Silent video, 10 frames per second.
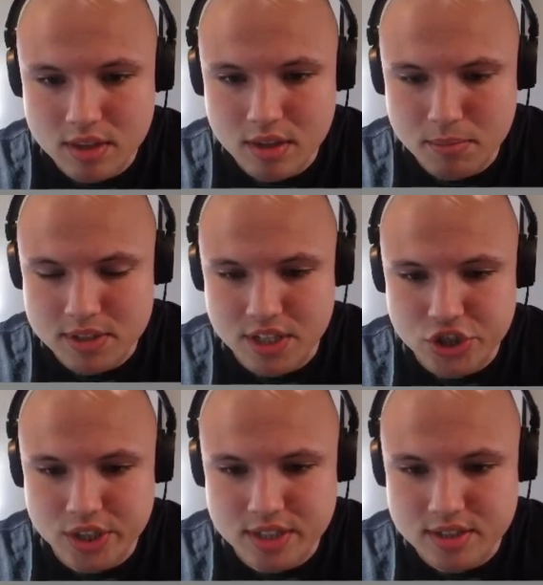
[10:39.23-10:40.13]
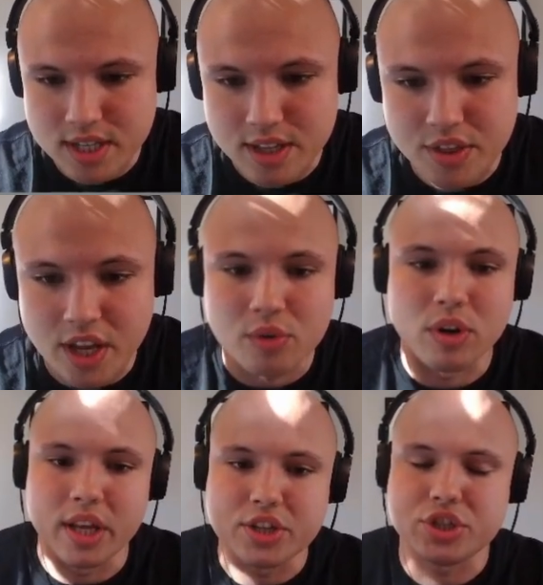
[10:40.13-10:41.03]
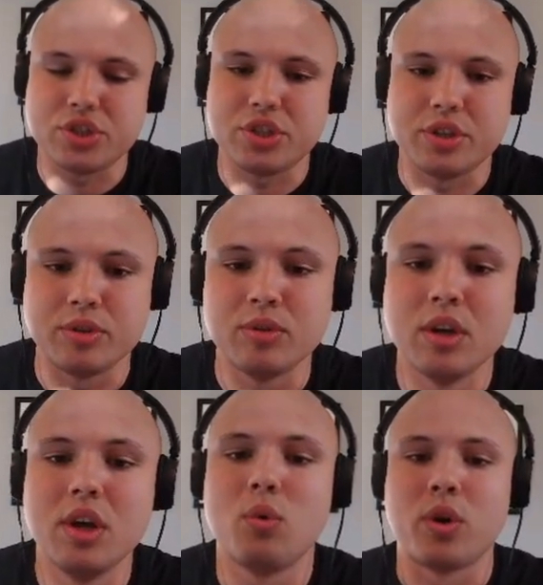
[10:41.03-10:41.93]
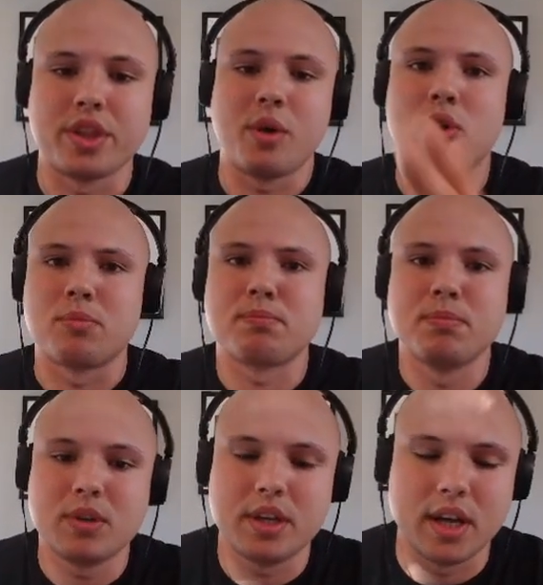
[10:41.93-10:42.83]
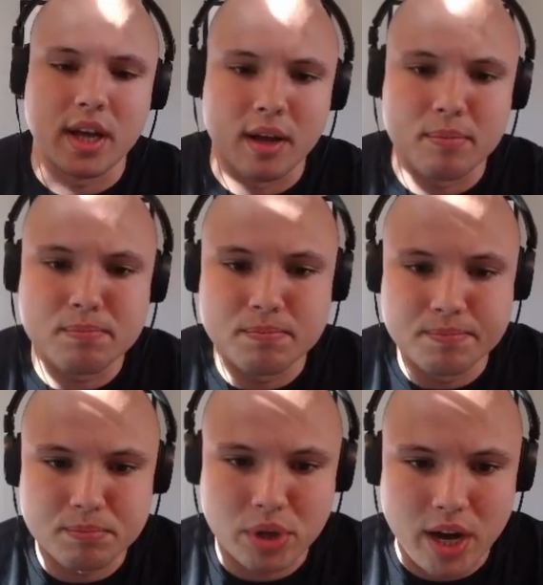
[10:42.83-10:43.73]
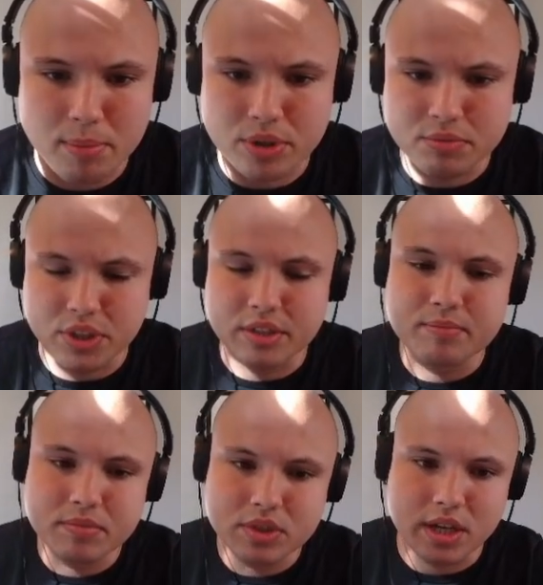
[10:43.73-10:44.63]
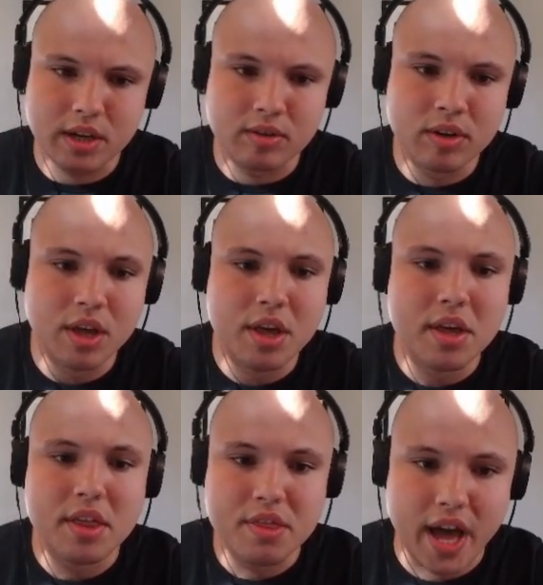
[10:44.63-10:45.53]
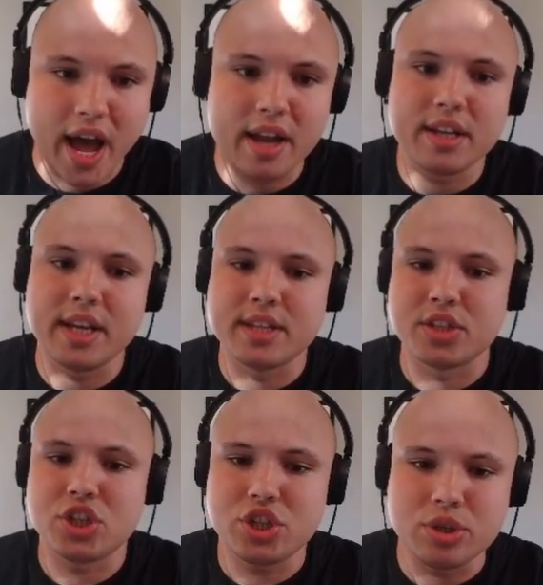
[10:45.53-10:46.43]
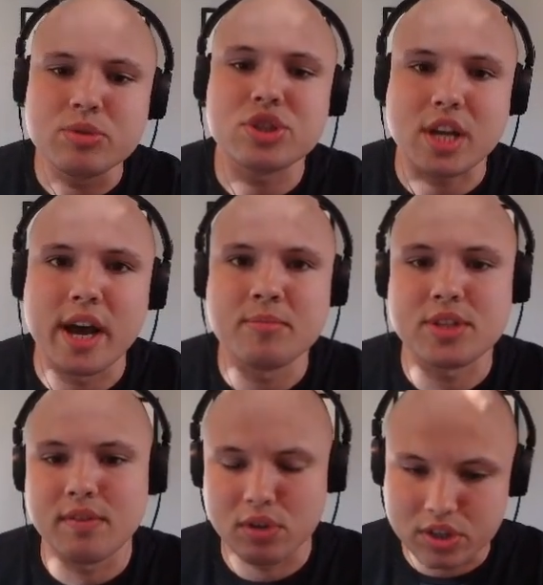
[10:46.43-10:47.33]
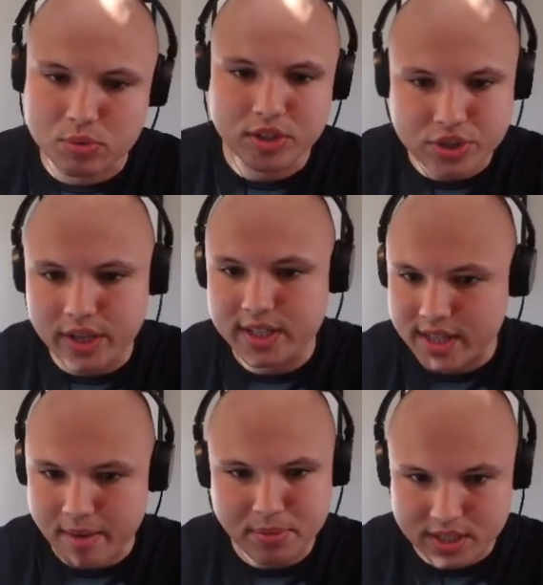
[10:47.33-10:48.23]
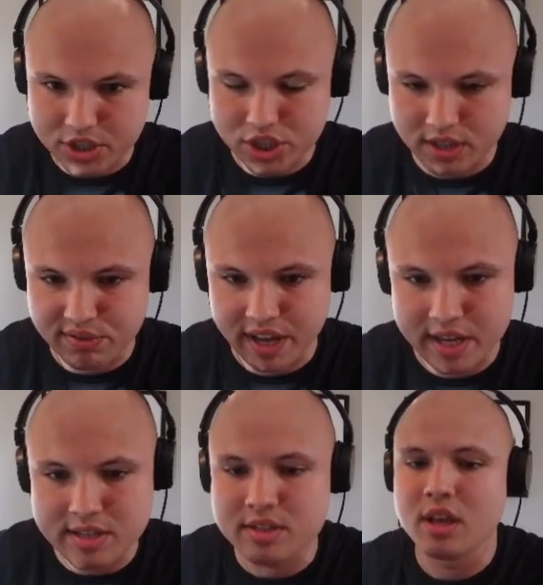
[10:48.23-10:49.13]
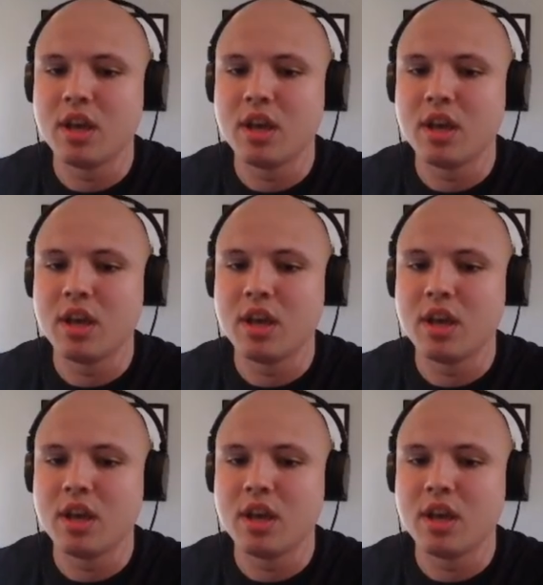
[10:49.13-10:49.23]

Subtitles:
position these teeth in relation to where they were preoperatively. So that is a huge time saver, because once you get into that positioning phase,